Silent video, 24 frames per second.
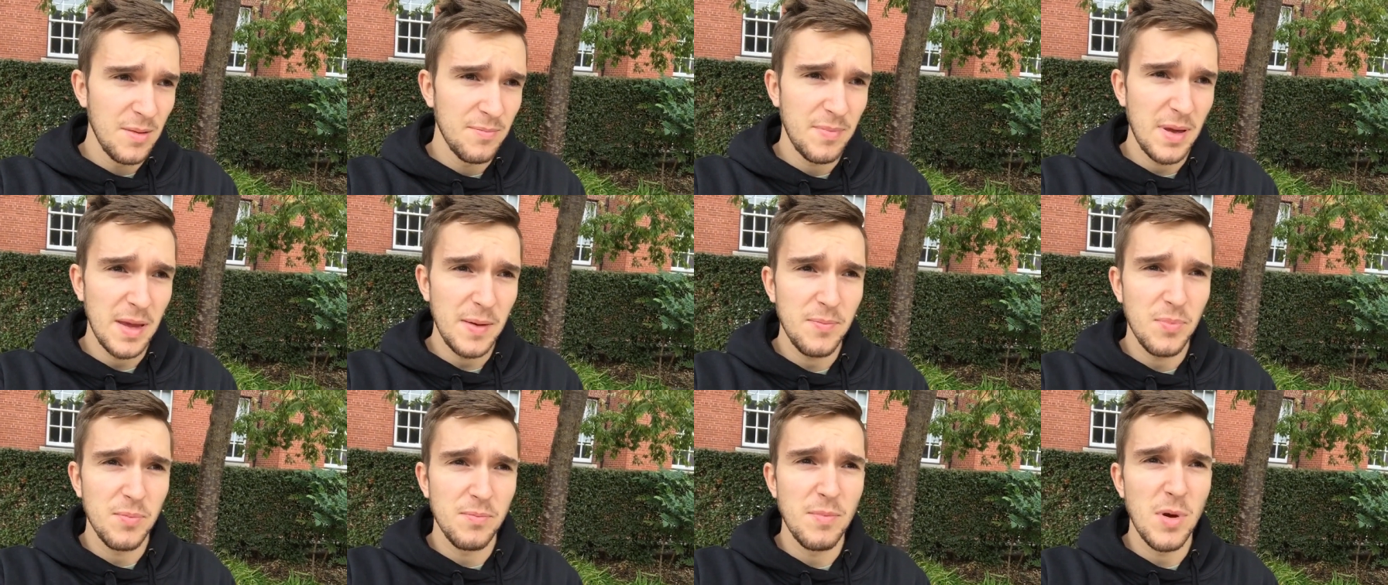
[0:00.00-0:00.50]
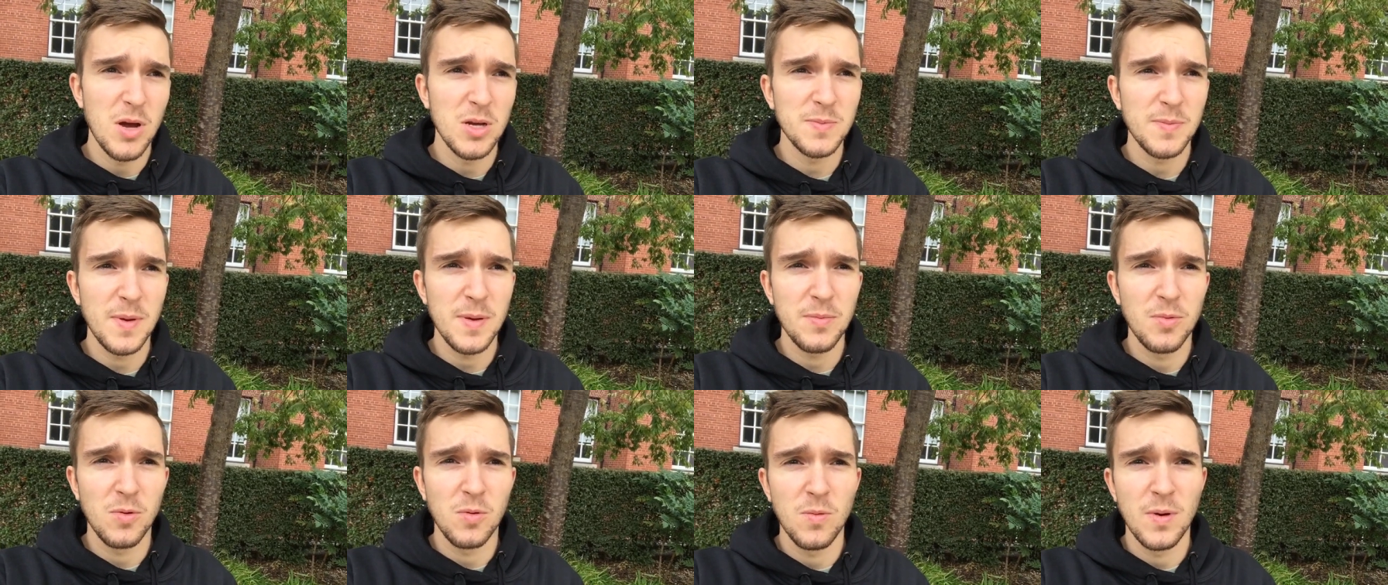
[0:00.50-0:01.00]
pe- most
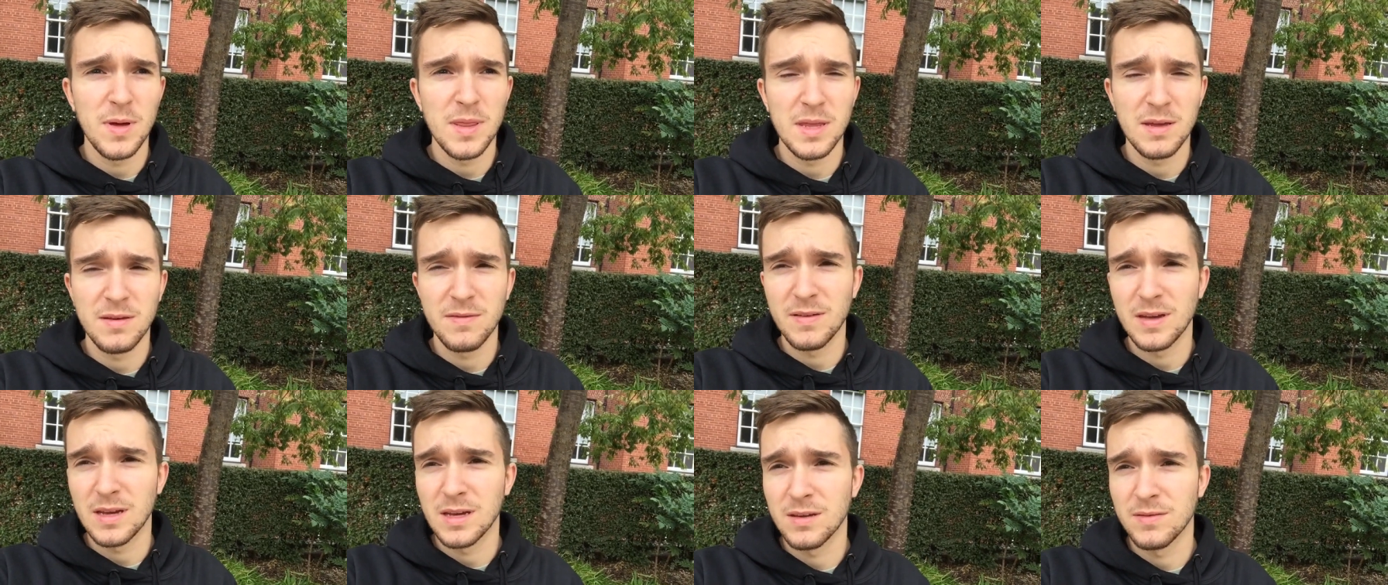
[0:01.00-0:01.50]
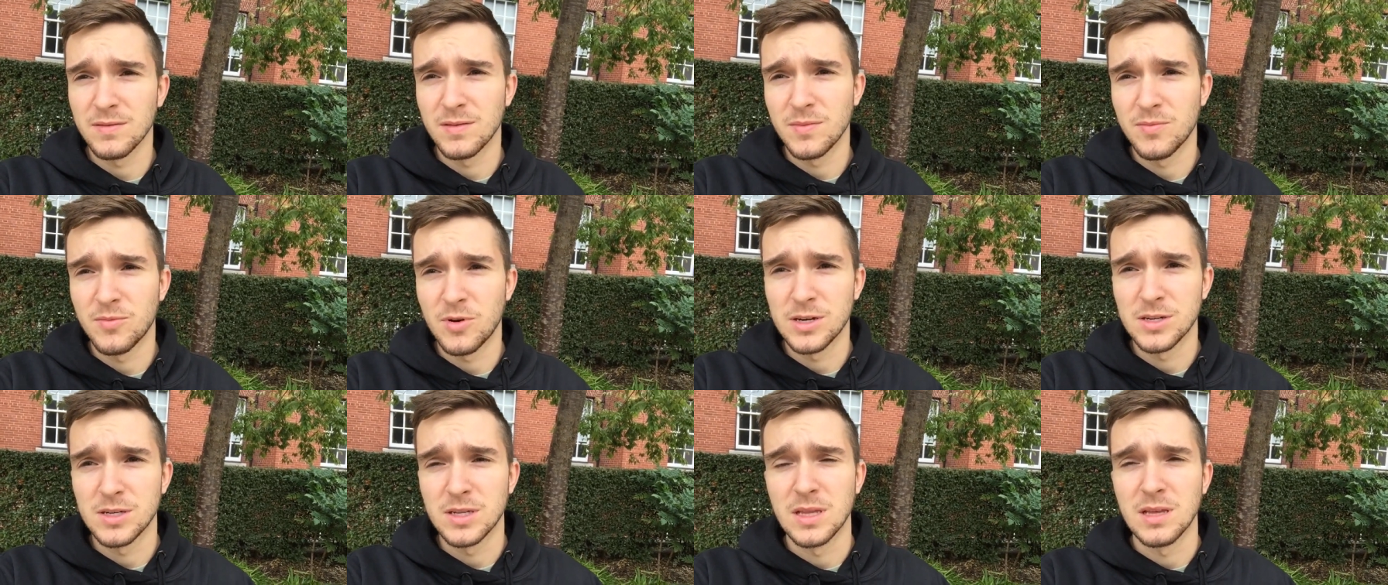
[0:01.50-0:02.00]
people, when they think of
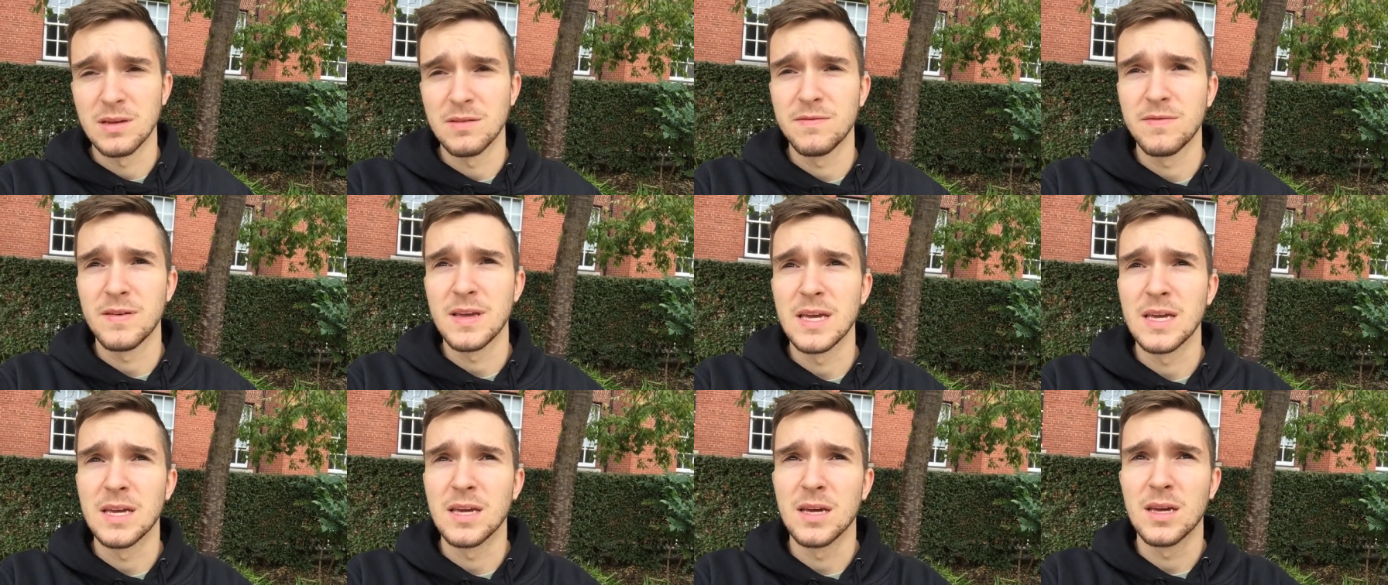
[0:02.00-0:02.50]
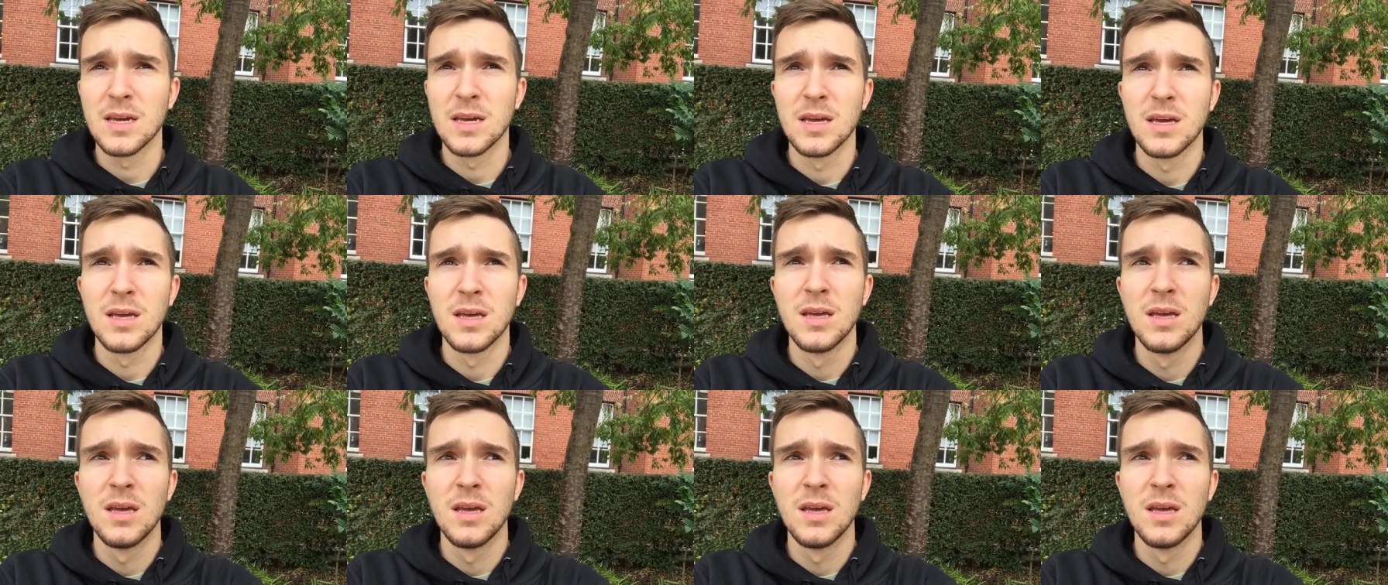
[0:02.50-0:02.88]
depression, they think,